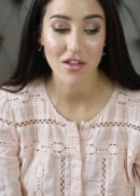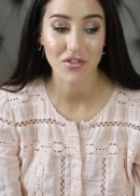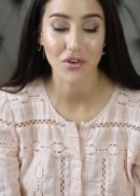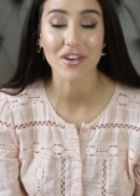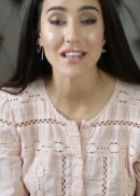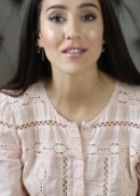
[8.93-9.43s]

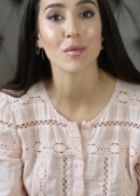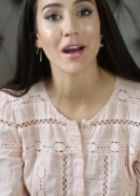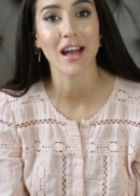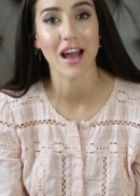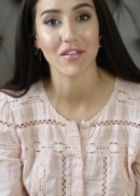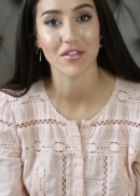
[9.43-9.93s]
The reason why
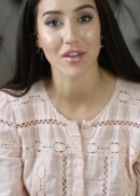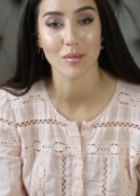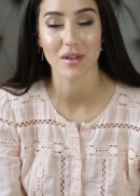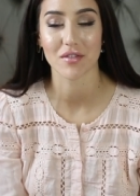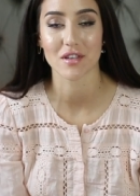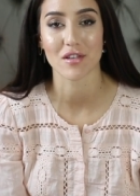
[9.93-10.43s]
I haven't
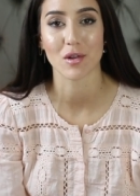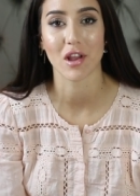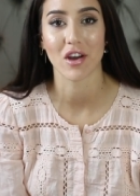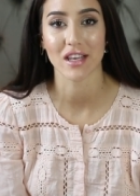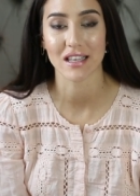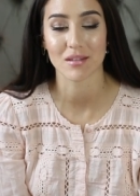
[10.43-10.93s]
filmed it for so
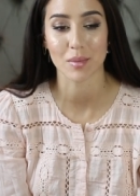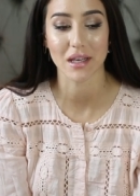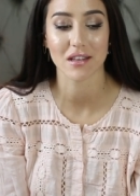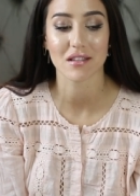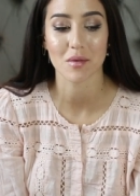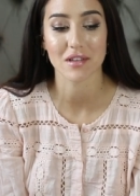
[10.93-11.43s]
long is
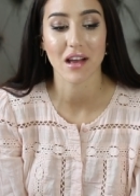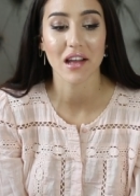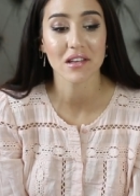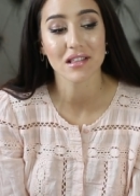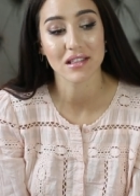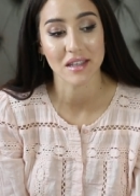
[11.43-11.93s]
because I was
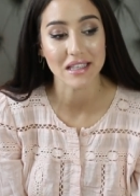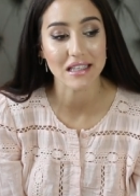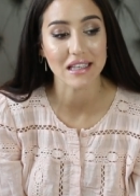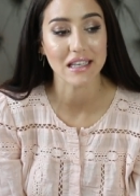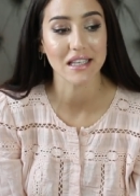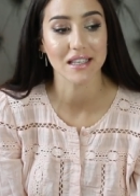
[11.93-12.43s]
kind of
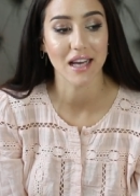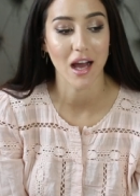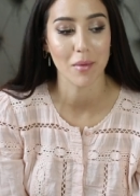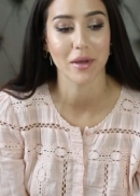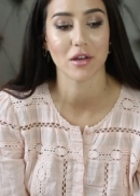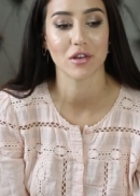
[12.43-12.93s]
thinking,
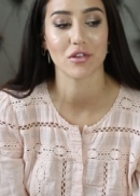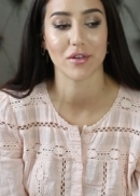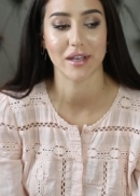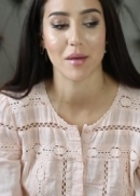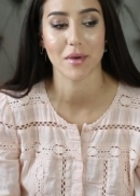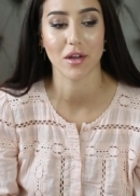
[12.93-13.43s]
how am I going to do
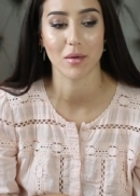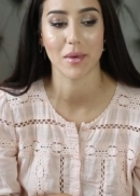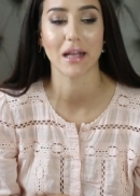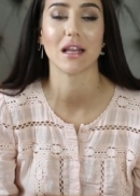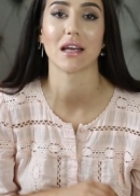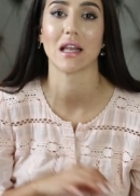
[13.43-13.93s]
it? Am I going to
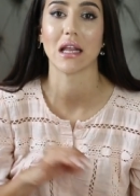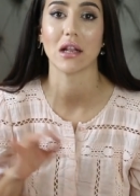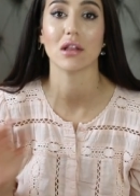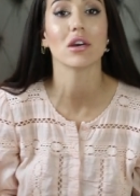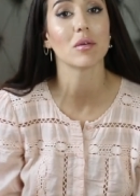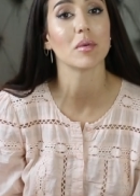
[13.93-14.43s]
make like a
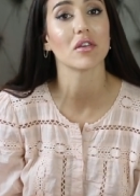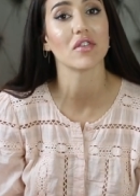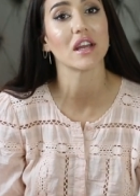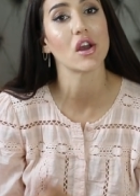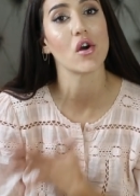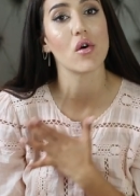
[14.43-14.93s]
little lookbook
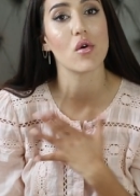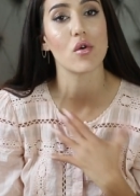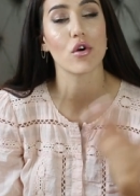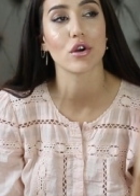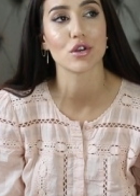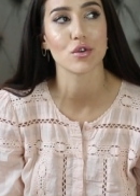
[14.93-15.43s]
video,
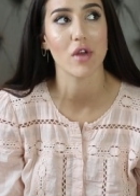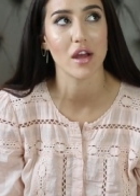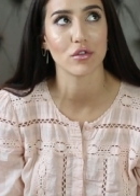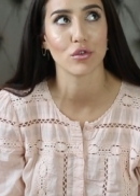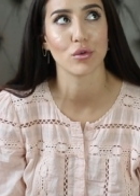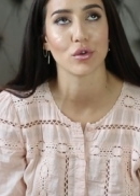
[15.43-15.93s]
or should I
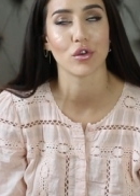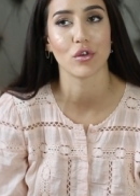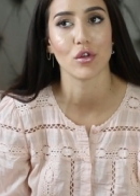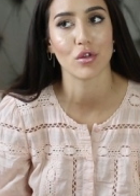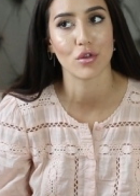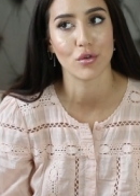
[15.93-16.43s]
talk
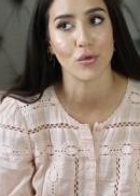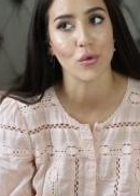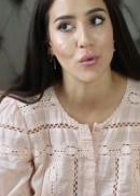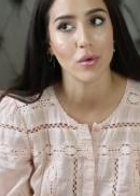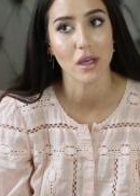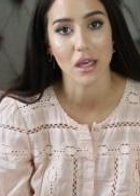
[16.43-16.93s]
you
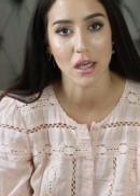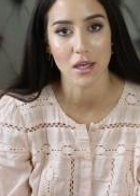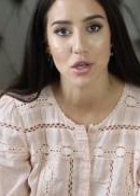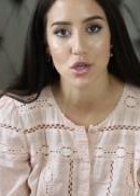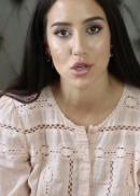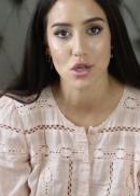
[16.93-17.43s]
through
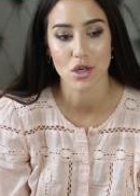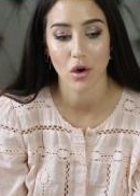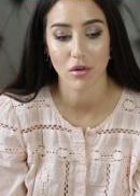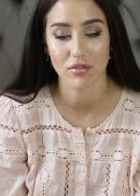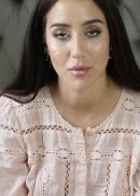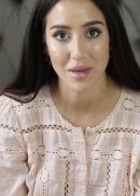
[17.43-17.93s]
each
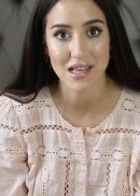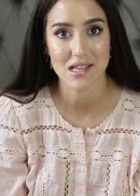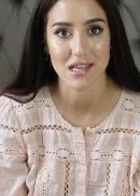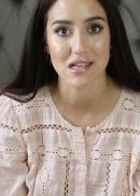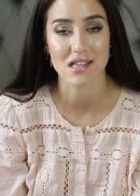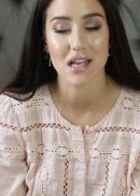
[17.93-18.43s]
of the
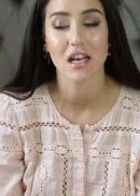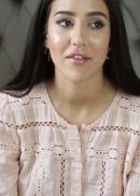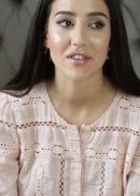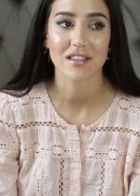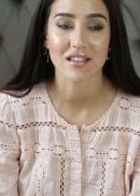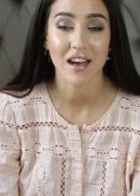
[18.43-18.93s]
pieces?
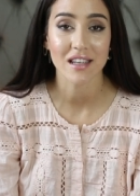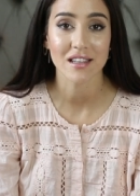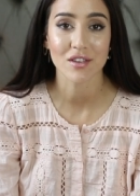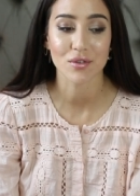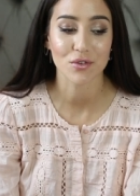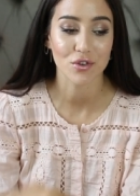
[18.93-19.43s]
I've
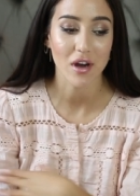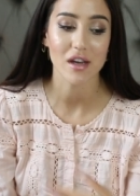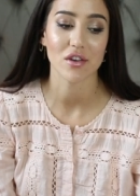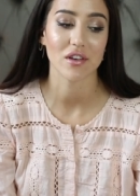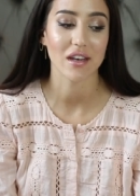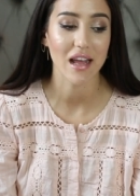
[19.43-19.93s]
decided to
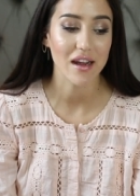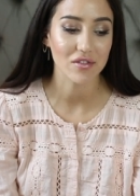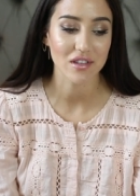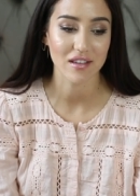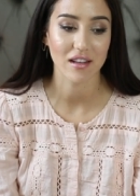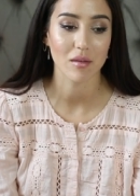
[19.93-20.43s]
try on
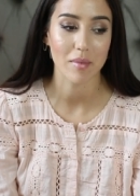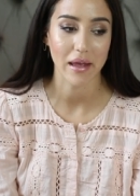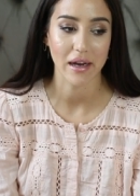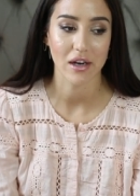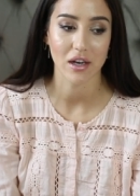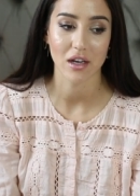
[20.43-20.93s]
every single
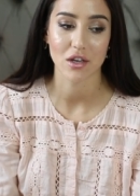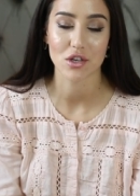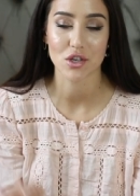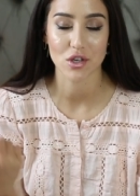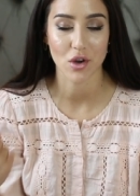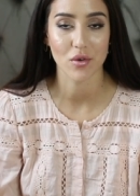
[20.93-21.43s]
pair,
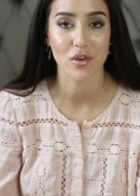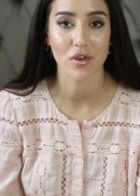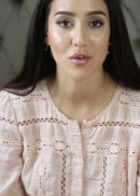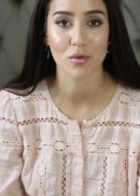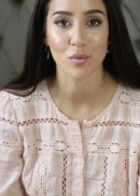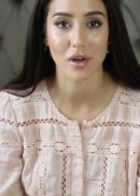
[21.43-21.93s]
show
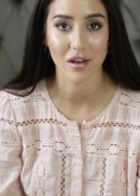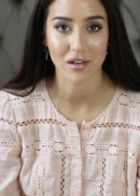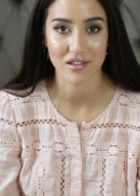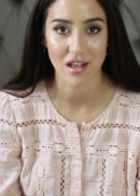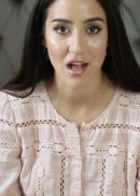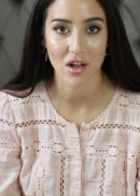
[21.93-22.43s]
you what it
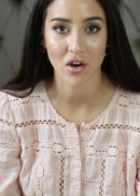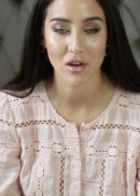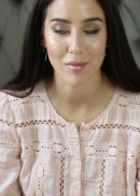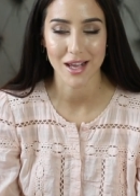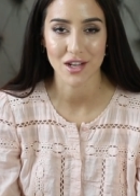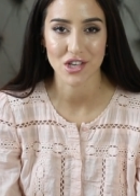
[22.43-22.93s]
looks like
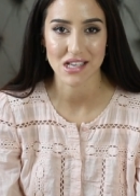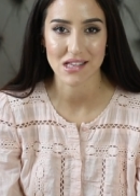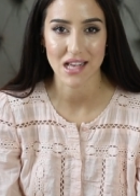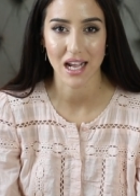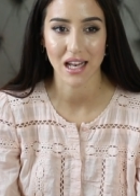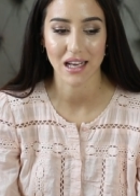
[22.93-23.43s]
on me and just
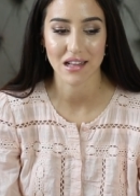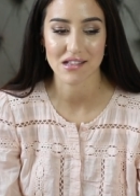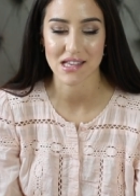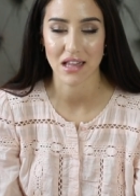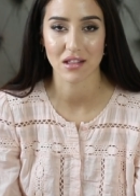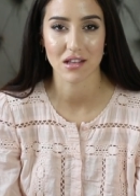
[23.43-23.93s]
say like a
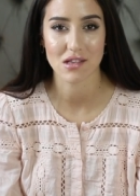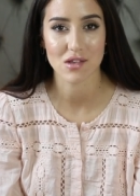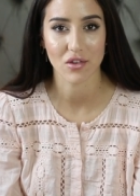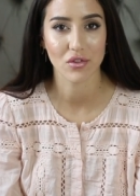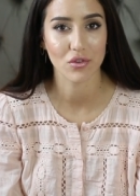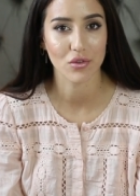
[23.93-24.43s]
sentence